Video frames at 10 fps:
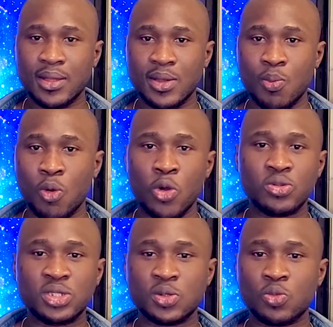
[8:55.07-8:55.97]

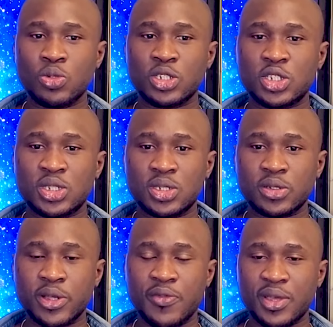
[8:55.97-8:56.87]
modes, which
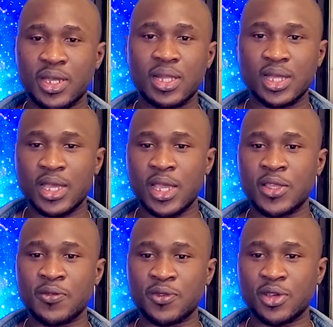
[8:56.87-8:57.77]
you have the clear,
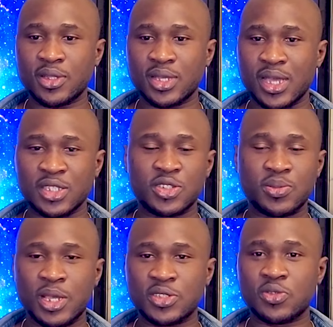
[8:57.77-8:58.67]
you've got the extra
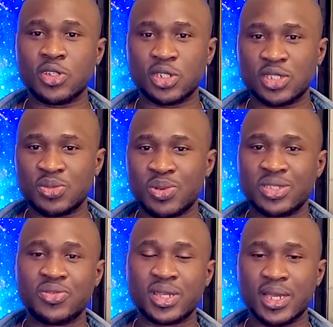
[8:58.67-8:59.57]
bass, you've got just
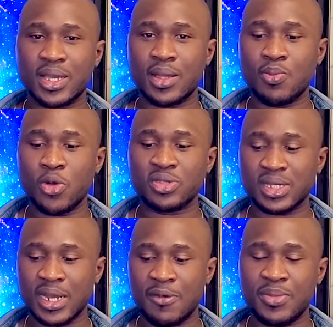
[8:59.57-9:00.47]
specific modes
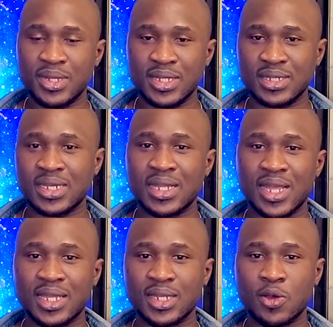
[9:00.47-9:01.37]
that have been designed,
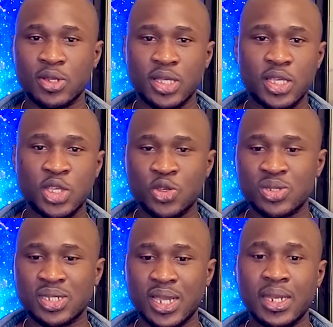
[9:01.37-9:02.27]
like on the EQ
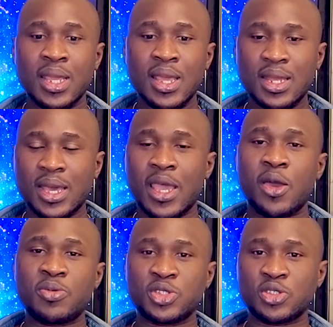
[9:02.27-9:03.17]
side, that
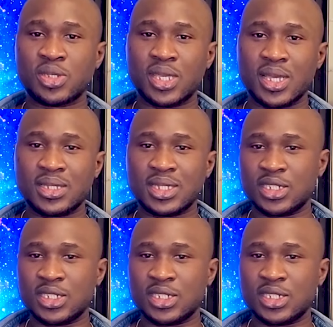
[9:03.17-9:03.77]
helps you to get a